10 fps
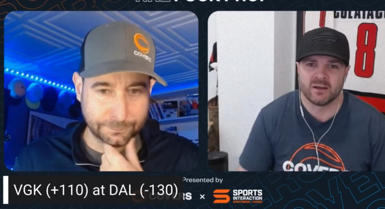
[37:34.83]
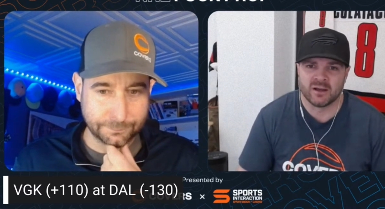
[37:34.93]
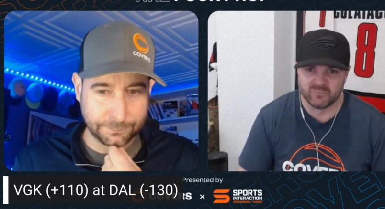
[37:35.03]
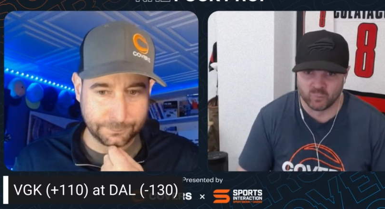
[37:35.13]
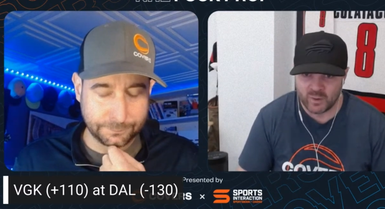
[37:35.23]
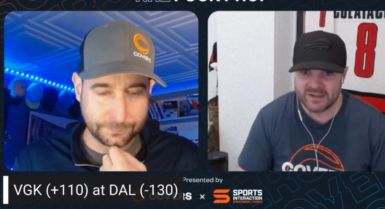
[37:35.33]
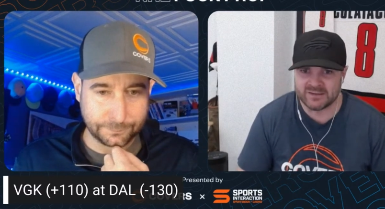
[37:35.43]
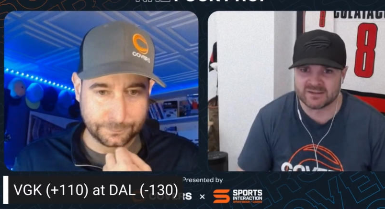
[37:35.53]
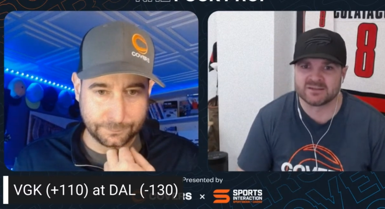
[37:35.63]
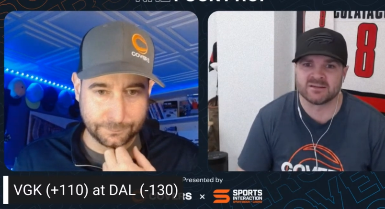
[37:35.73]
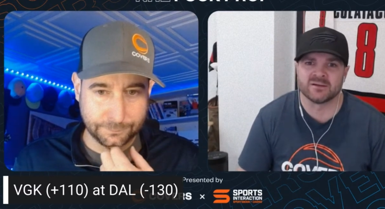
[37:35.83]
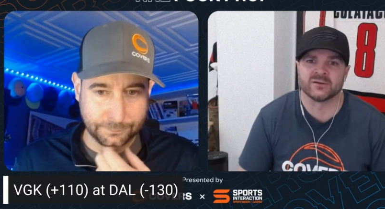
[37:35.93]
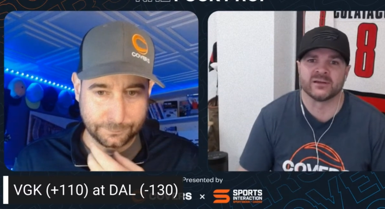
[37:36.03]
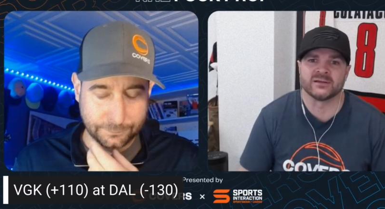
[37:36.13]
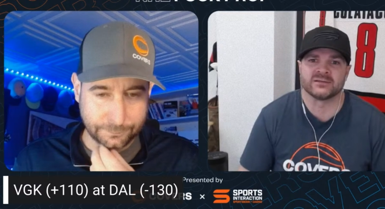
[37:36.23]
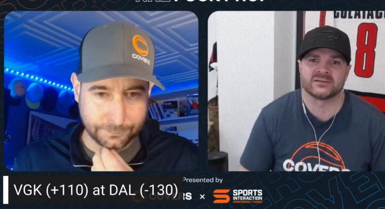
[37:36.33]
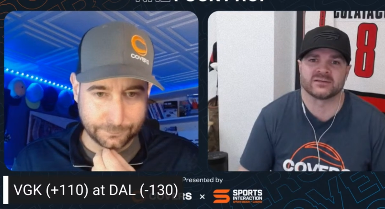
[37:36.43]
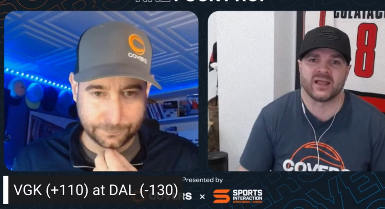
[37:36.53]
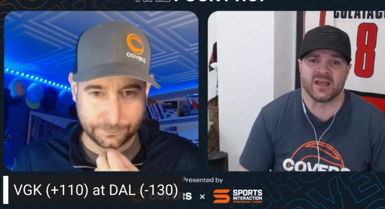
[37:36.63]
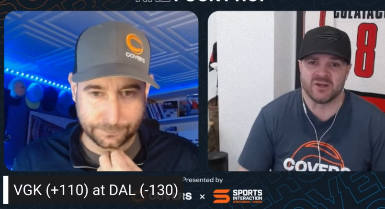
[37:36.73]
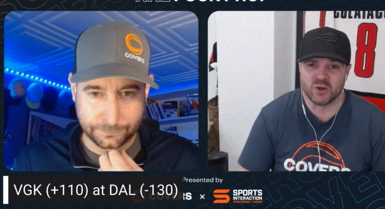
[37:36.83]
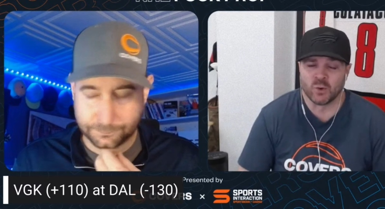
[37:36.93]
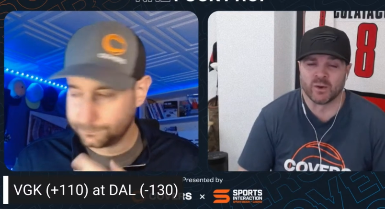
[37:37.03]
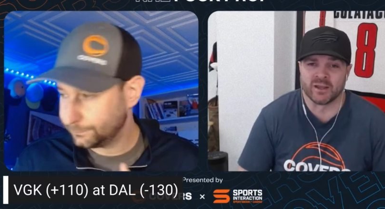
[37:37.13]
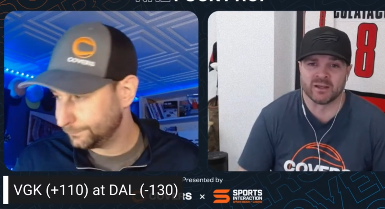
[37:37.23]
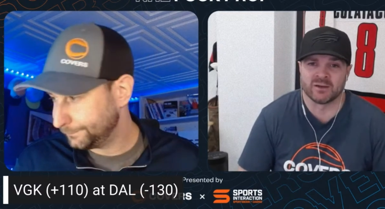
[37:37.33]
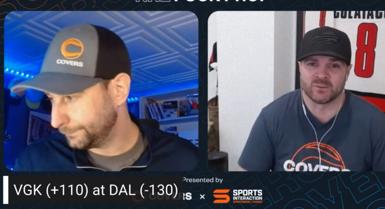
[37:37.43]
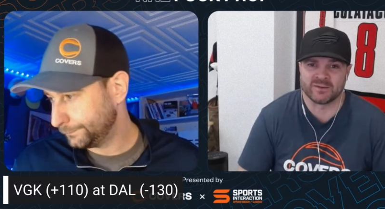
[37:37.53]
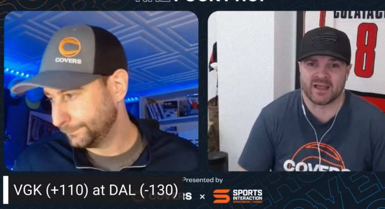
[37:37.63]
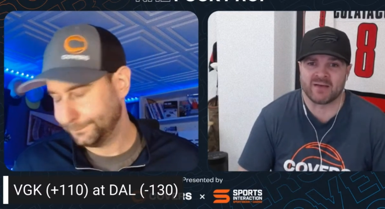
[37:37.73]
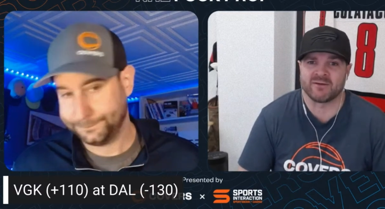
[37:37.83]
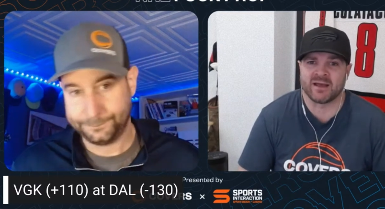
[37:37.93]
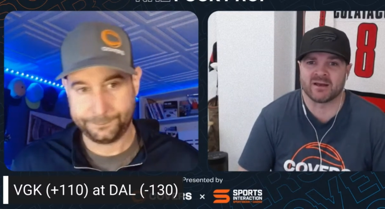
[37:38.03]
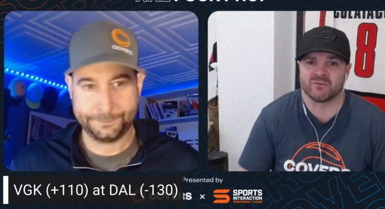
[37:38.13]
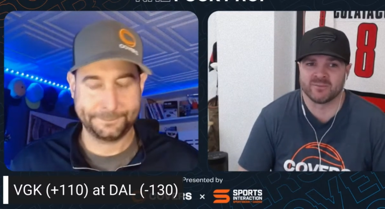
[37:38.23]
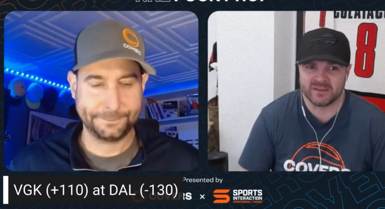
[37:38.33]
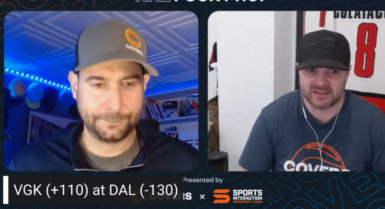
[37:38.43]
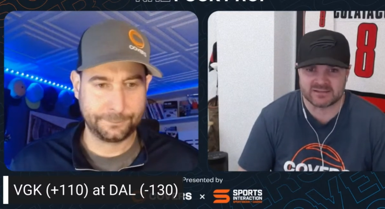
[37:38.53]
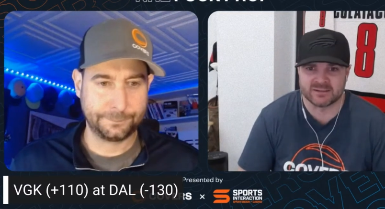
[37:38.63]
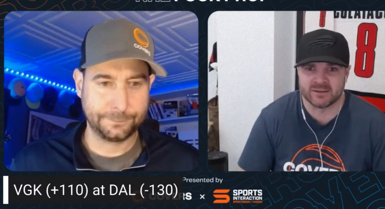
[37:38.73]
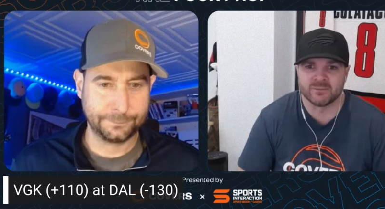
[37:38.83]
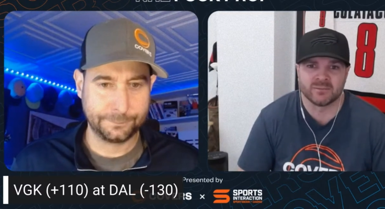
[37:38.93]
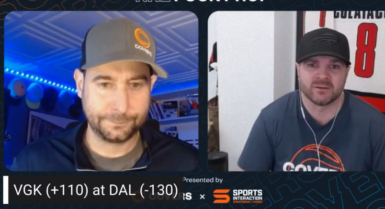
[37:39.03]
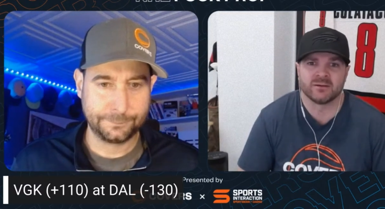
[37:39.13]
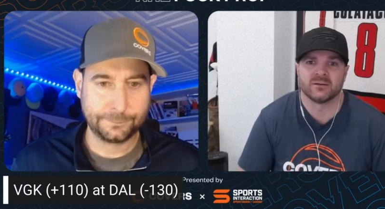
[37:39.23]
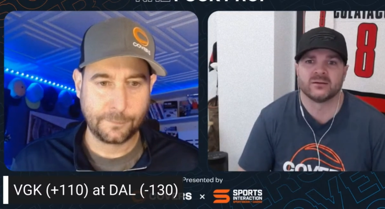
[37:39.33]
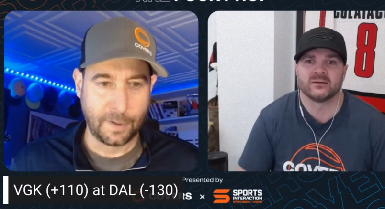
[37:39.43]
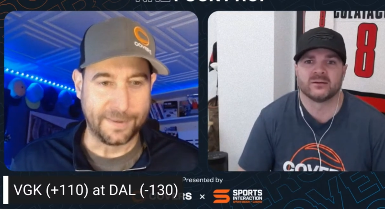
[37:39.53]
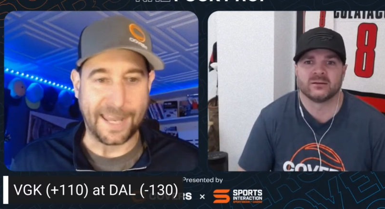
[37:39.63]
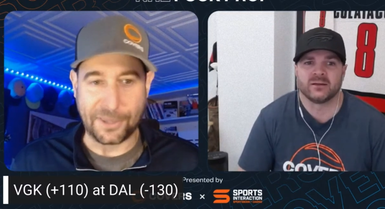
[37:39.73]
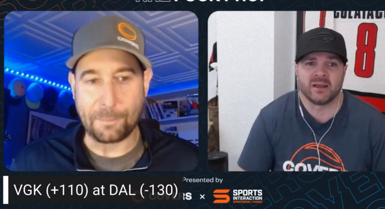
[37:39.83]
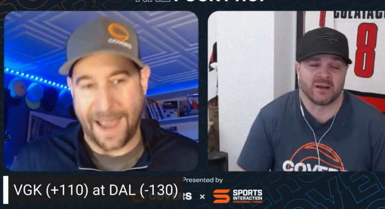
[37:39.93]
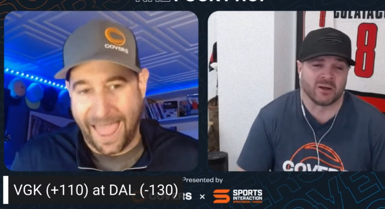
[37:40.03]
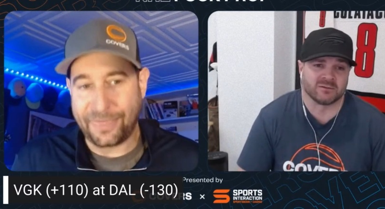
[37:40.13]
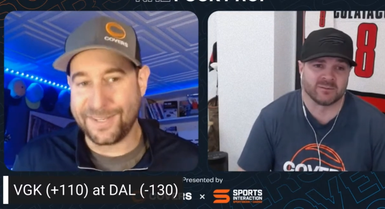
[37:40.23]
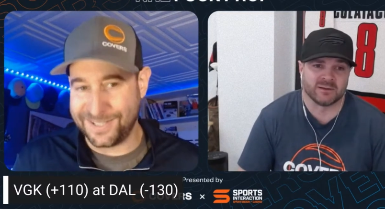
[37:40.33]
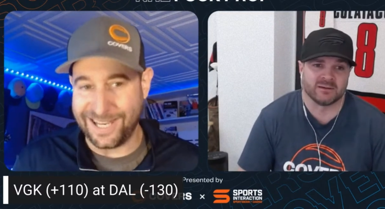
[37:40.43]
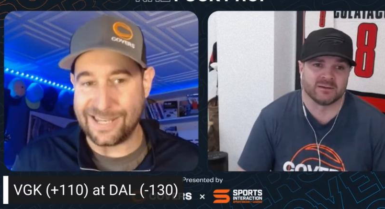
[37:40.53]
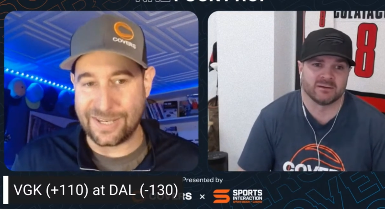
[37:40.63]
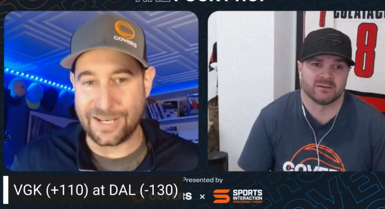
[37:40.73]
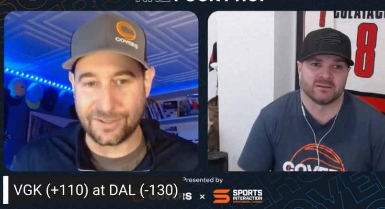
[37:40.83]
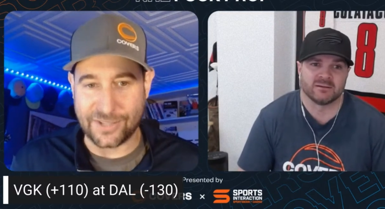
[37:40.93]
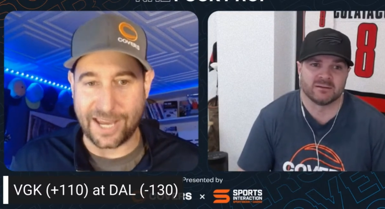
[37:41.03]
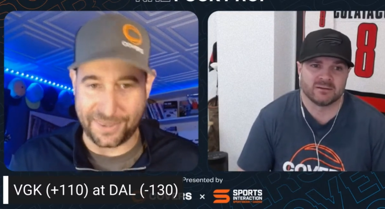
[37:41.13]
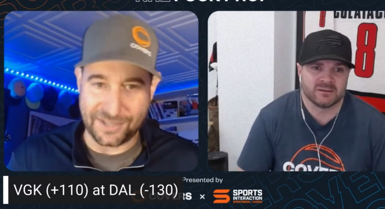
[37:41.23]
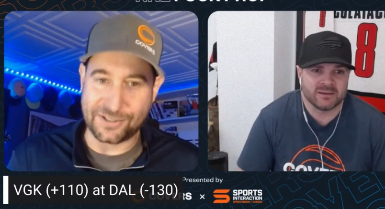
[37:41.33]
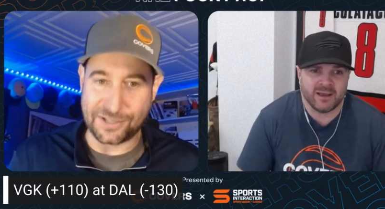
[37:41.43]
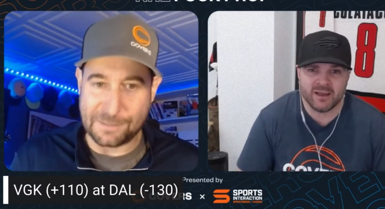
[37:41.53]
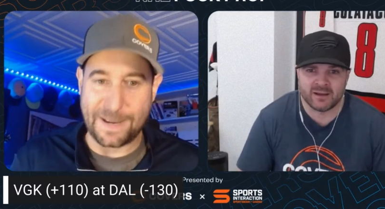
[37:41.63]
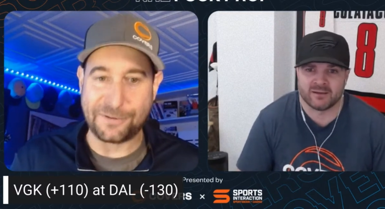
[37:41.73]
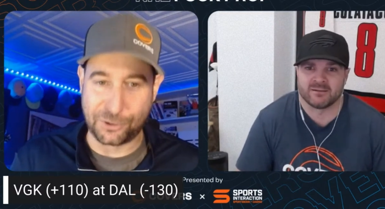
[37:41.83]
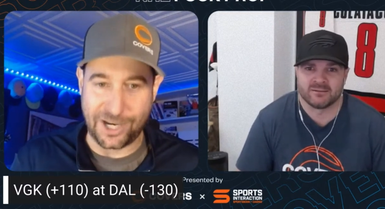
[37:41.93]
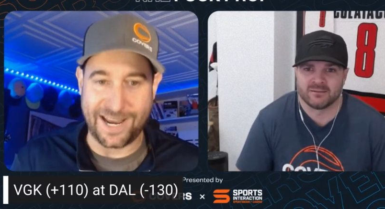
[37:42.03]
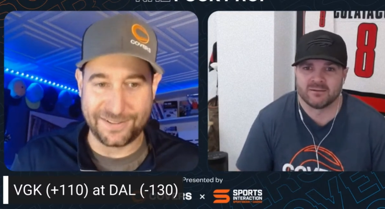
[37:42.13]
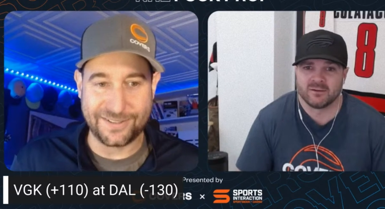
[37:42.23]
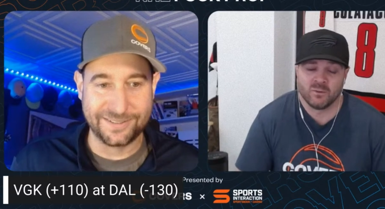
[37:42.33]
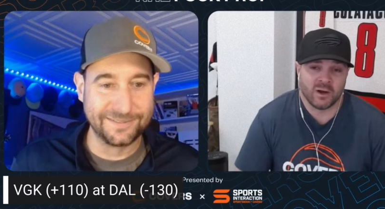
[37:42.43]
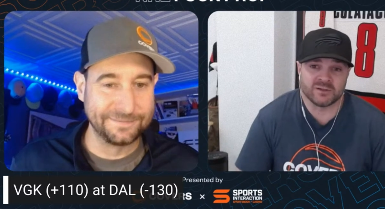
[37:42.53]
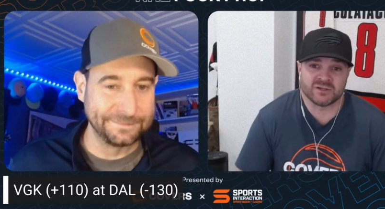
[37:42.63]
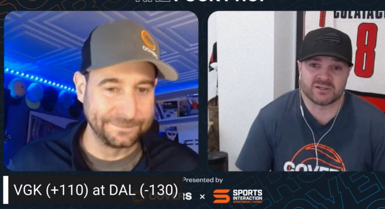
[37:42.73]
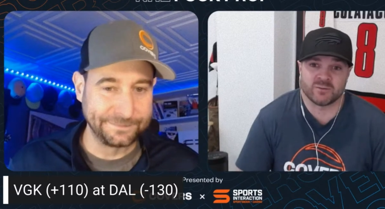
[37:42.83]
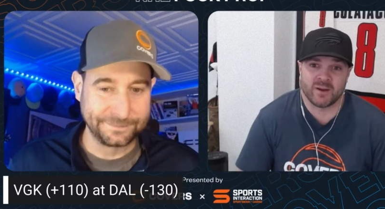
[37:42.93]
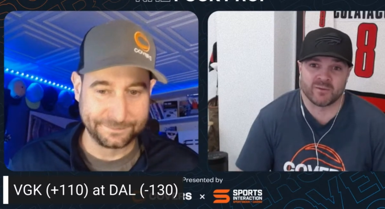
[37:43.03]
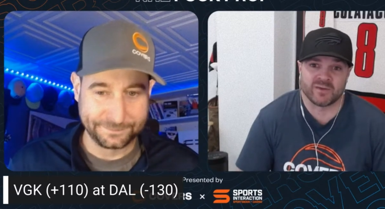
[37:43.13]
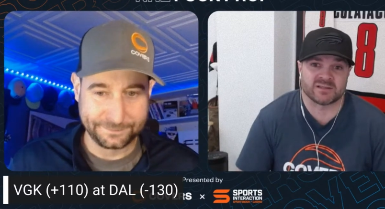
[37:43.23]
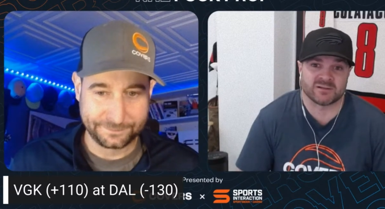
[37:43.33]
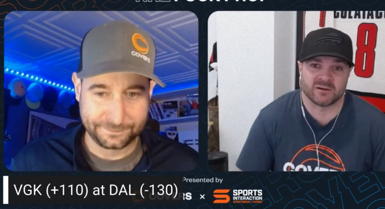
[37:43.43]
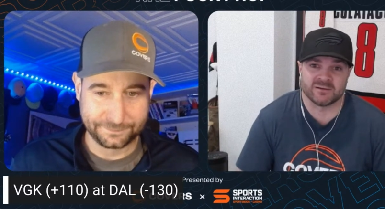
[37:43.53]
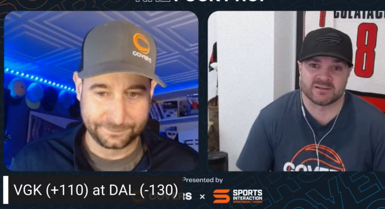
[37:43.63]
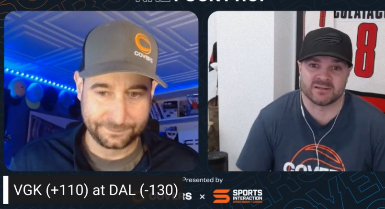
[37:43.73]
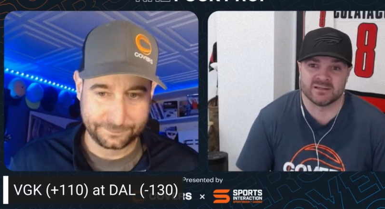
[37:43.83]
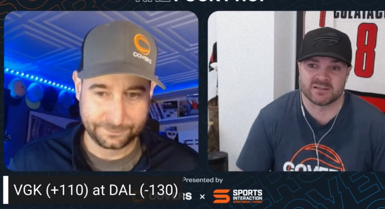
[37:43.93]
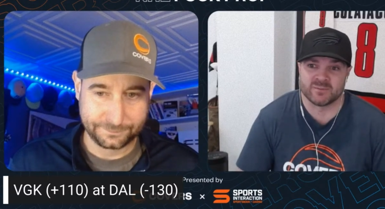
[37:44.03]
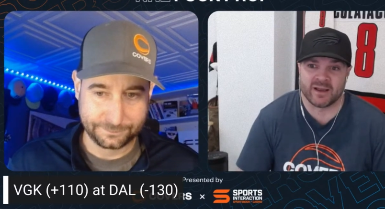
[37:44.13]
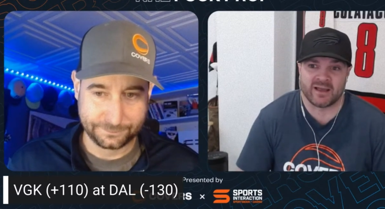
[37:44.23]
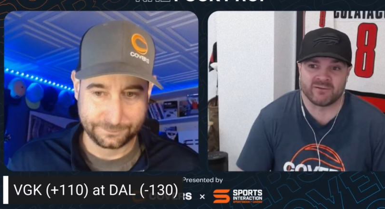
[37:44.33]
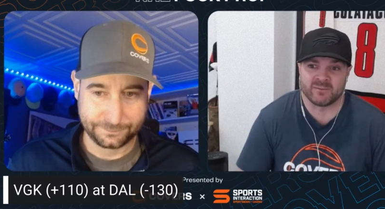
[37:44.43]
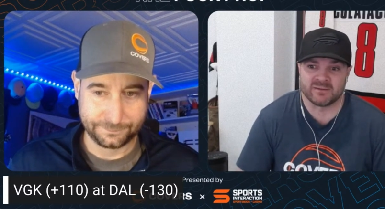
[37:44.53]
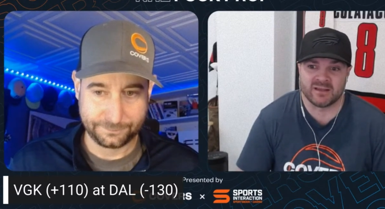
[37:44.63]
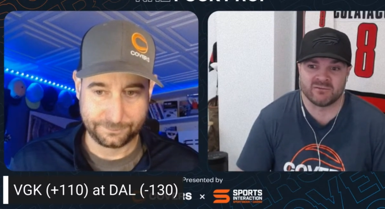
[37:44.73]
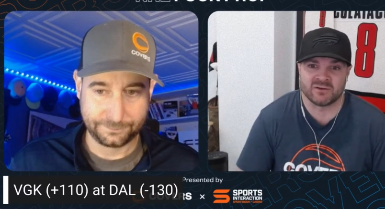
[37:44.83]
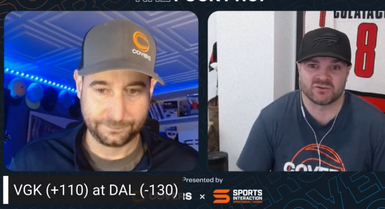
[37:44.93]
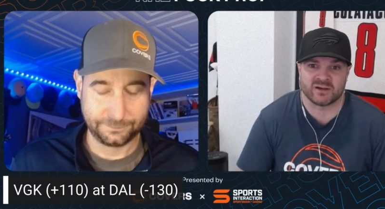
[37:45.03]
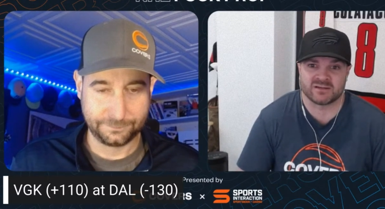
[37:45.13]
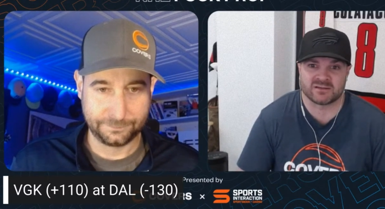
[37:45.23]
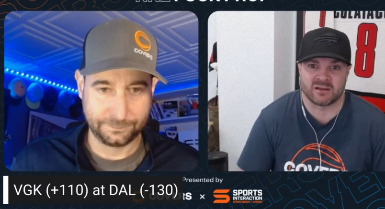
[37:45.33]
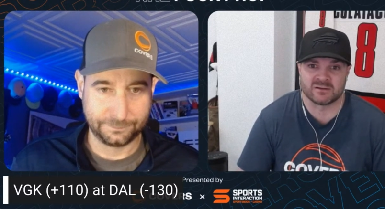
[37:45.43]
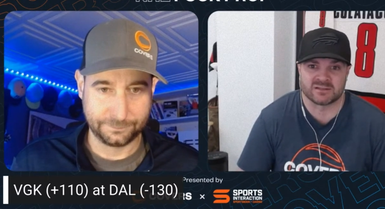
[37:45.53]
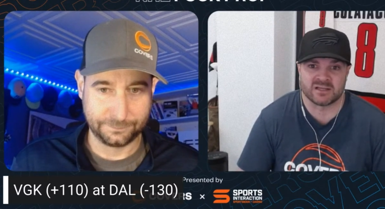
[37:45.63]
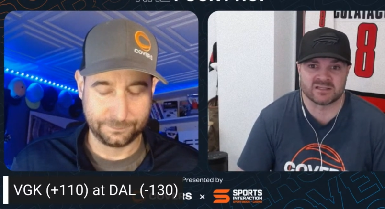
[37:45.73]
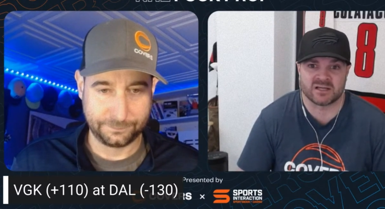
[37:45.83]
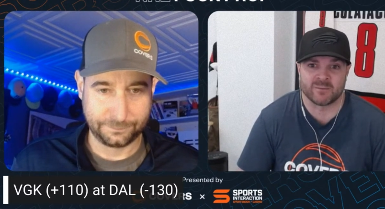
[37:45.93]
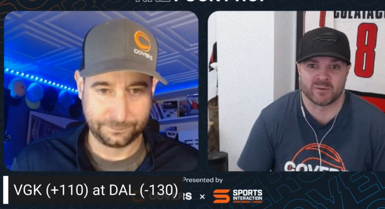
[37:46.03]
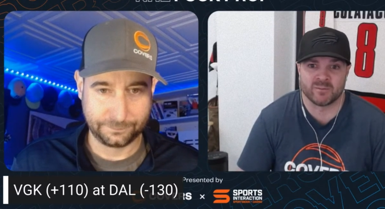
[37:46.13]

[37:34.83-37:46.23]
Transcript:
Speaker 1: of winning this series and knowing what they have ahead of them gets to them that their and path is
Speaker 2: easy and it's like this is yeah. our best chance?
Speaker 1: Well, just remember they started the season by having McDavid and Draisaitl say it's cup or